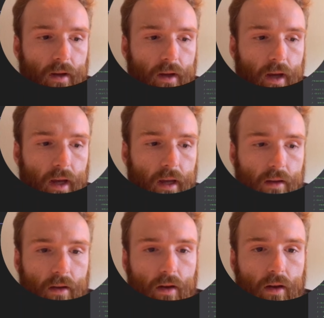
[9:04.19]
Okay,
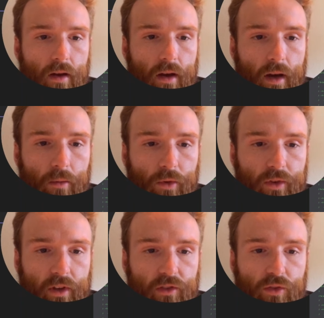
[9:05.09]
I'm going to
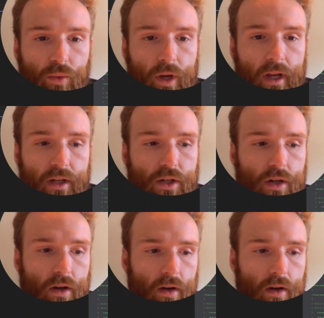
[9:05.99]
say switch